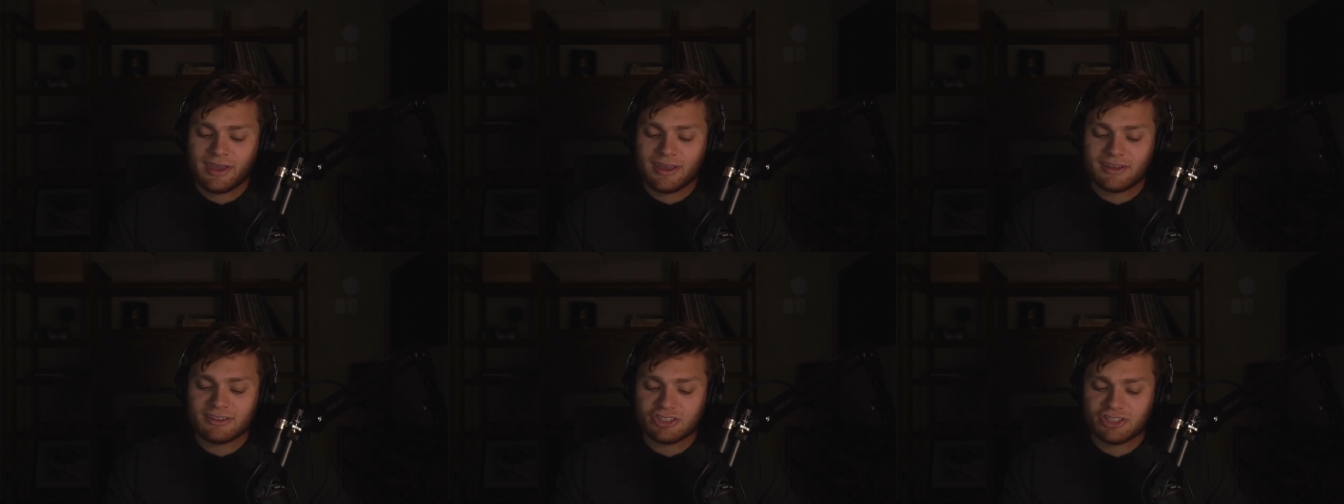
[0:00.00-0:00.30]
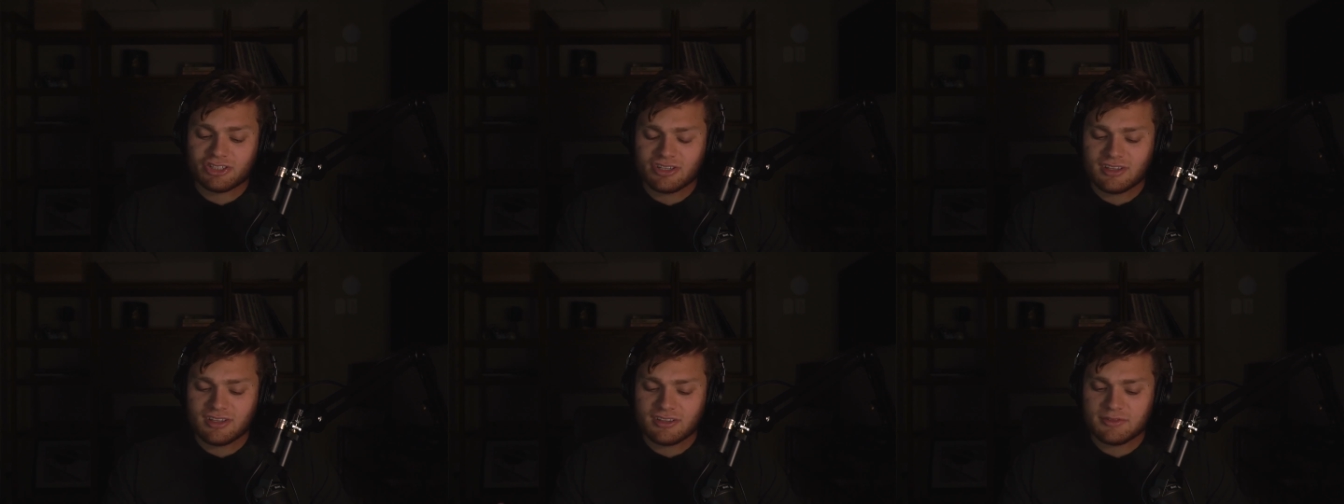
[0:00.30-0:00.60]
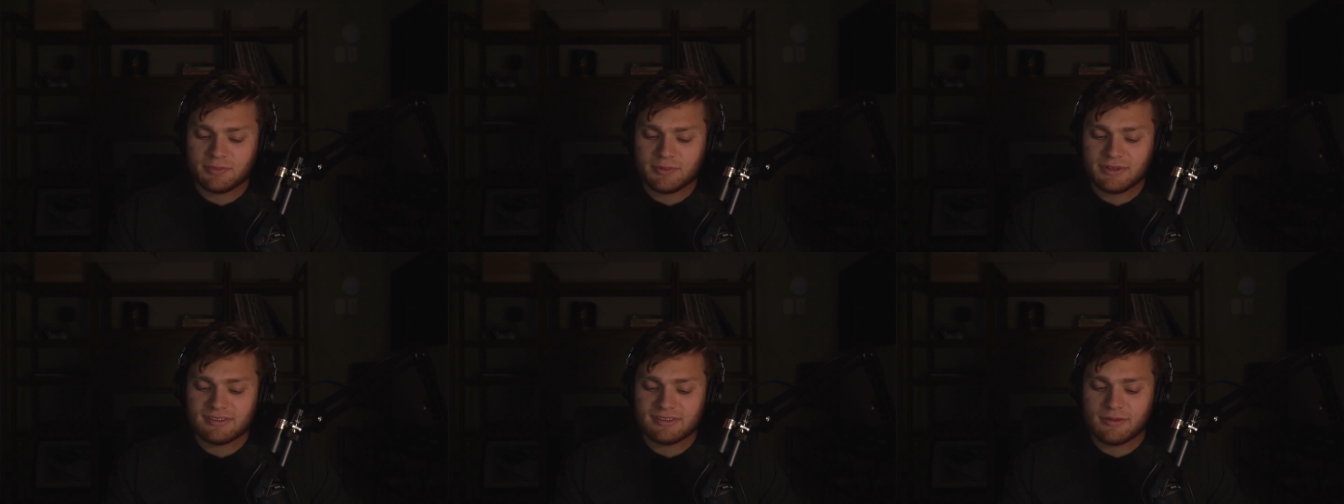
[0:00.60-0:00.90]
And should this
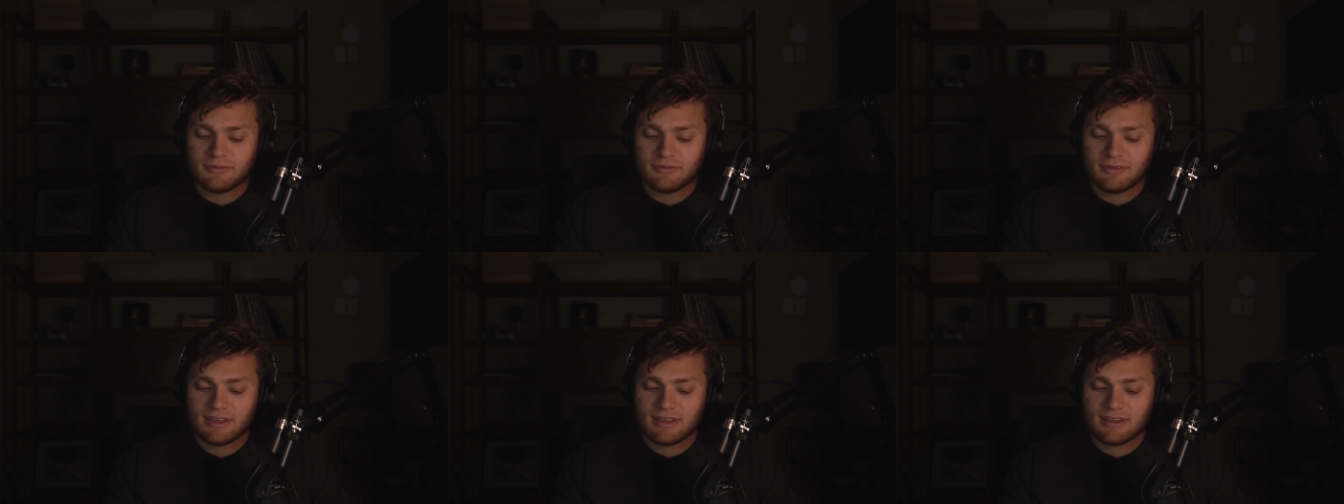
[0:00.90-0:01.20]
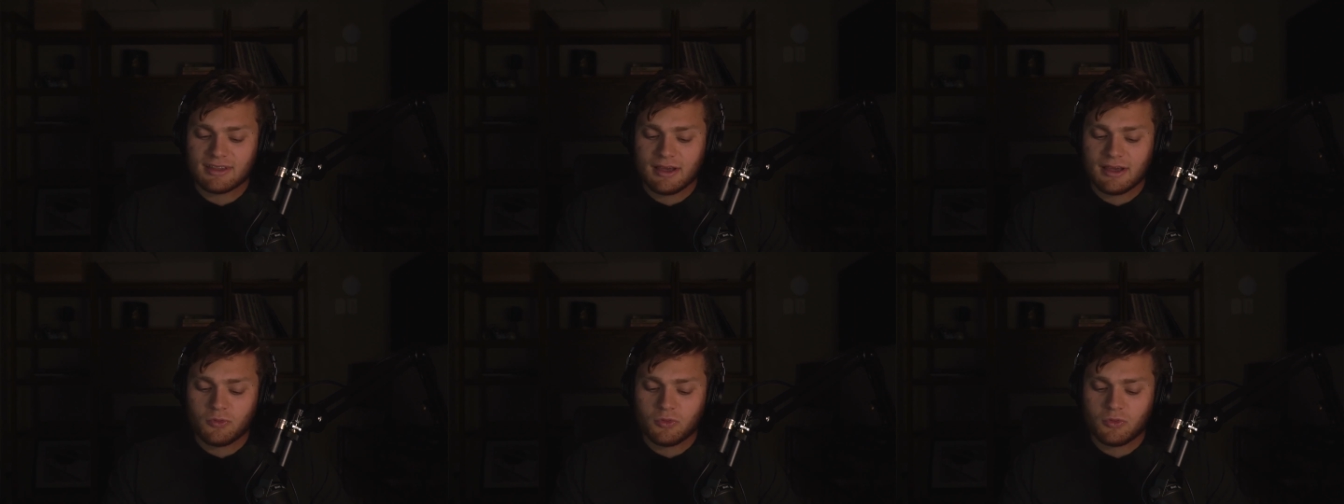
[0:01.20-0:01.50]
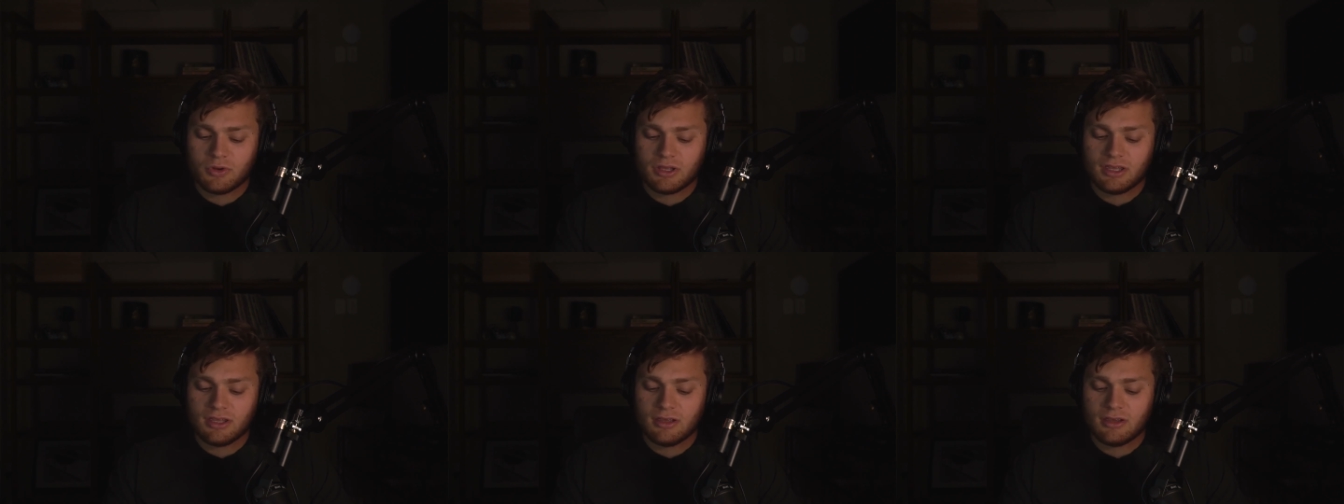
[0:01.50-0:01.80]
be something that
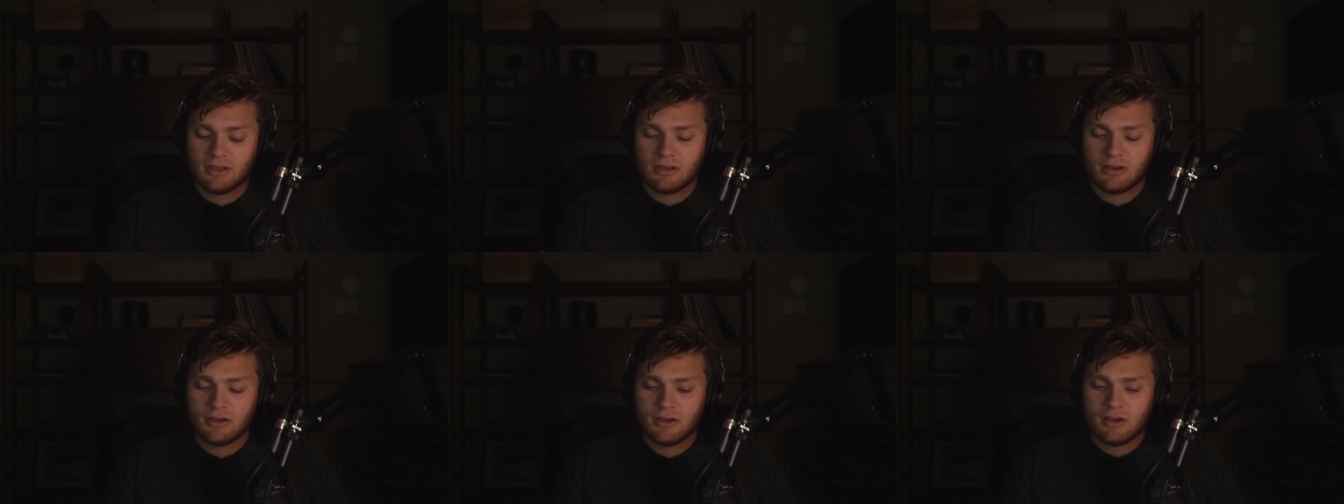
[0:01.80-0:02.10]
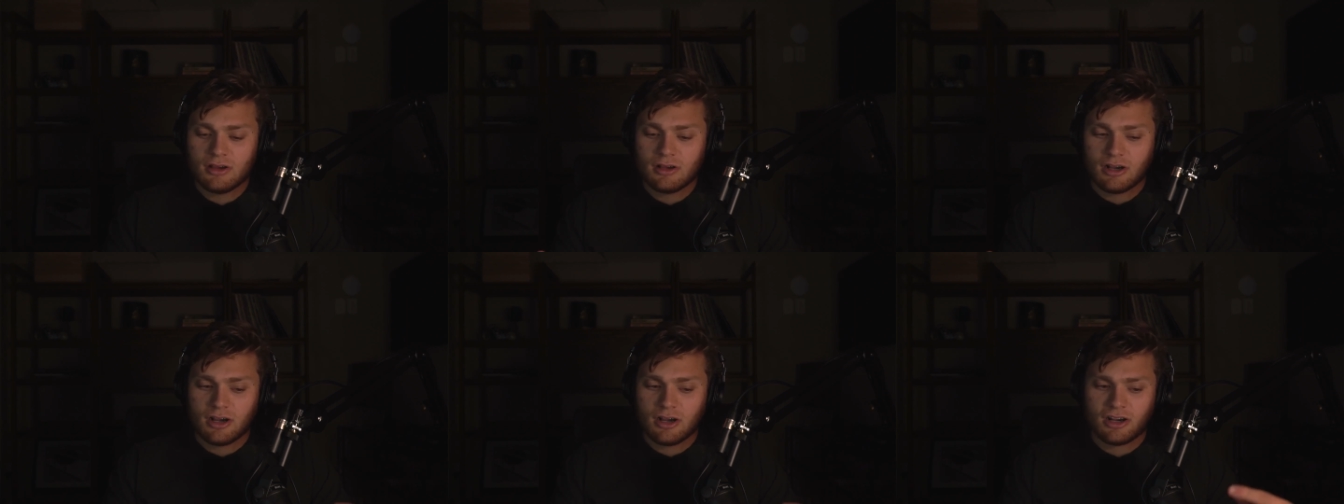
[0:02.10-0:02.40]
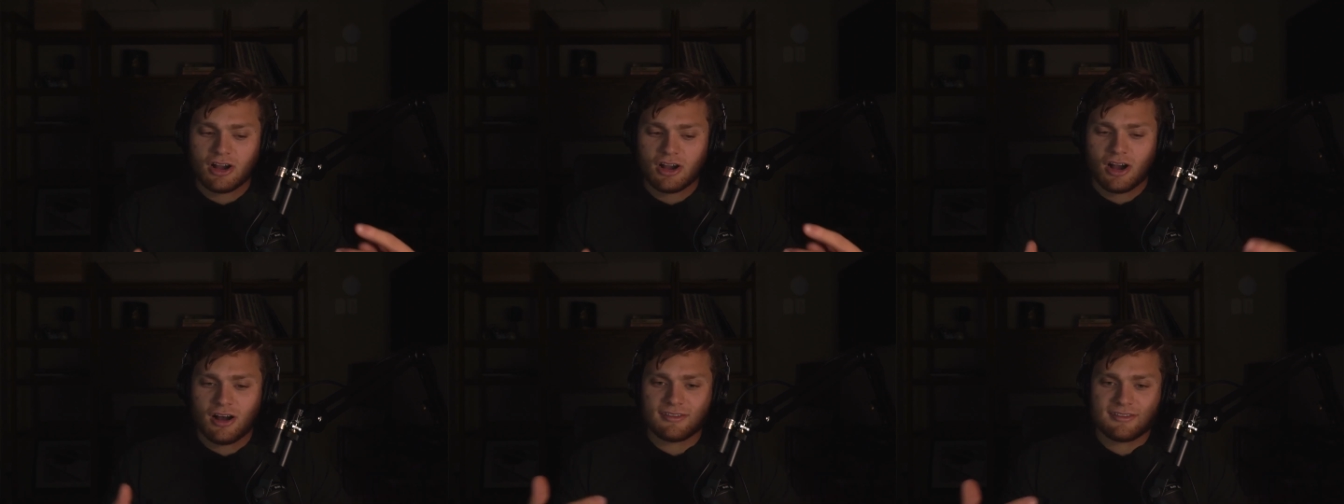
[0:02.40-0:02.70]
we are
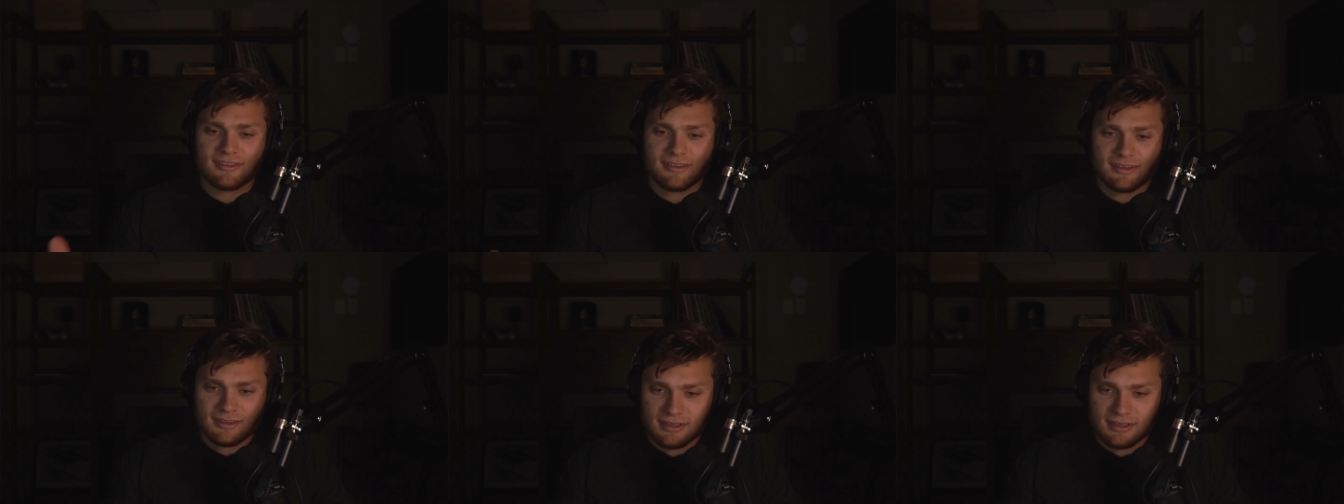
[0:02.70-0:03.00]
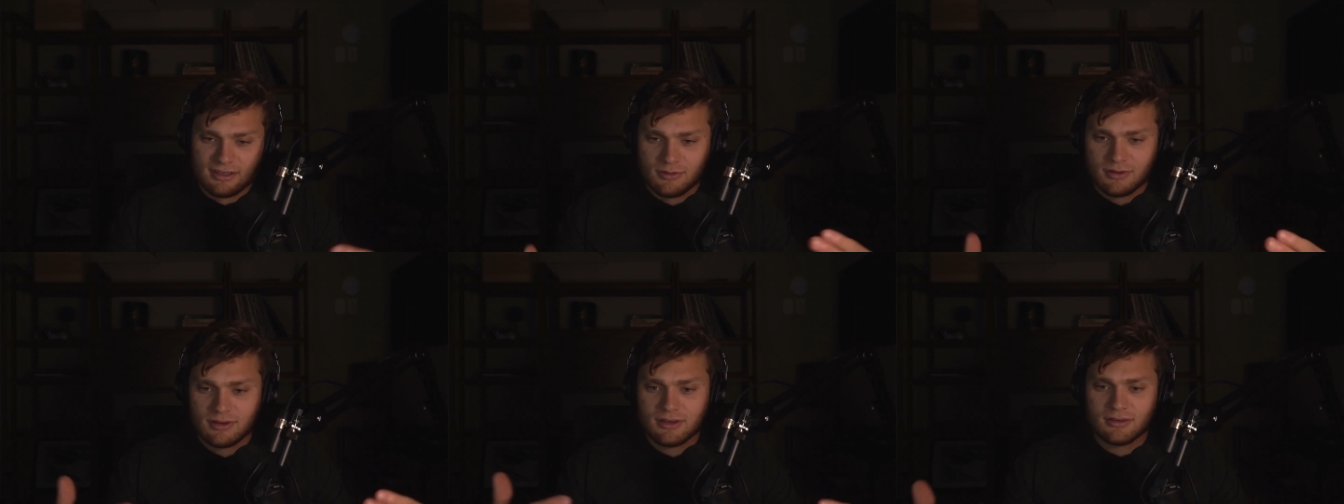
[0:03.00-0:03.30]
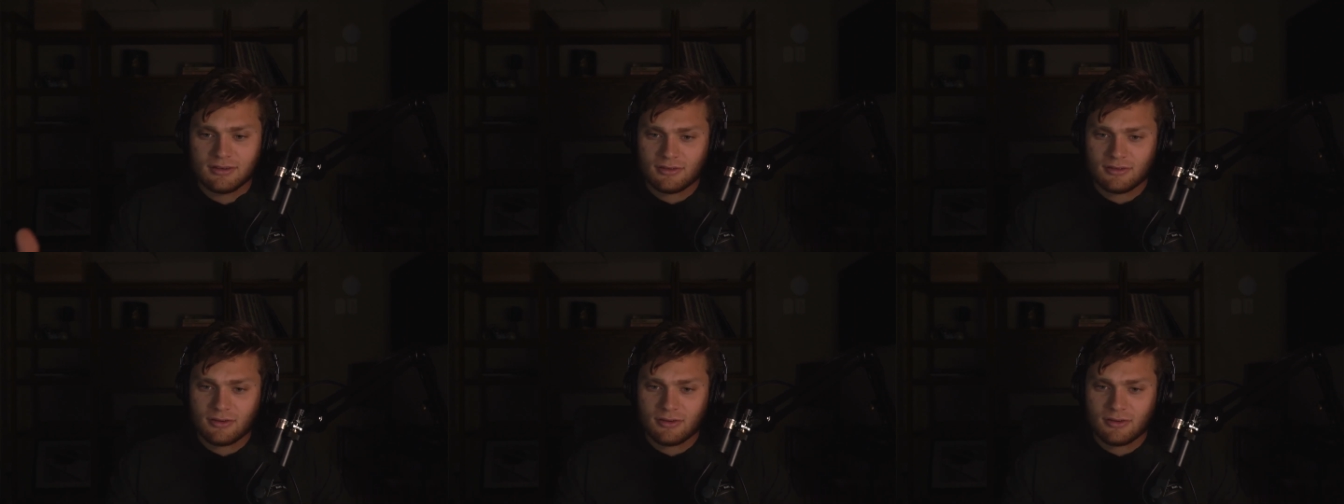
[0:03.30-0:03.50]
constantly doing,